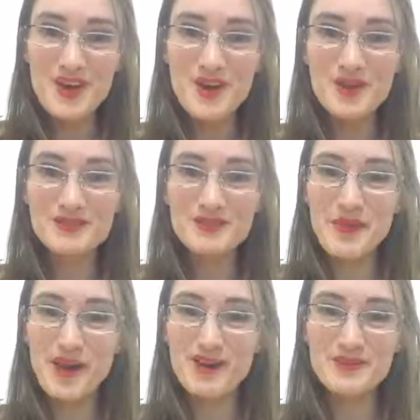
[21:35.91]
Oh, till
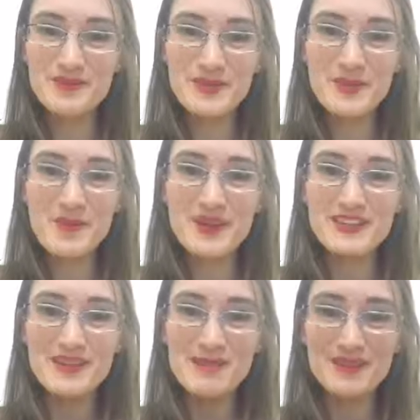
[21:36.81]
Paris is
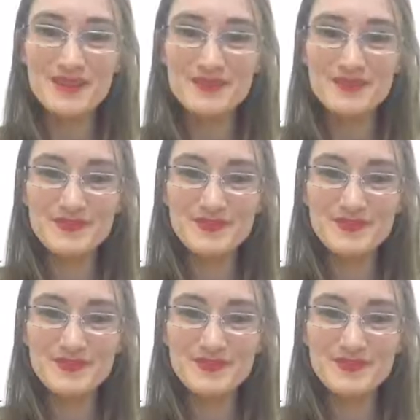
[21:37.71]
quite something.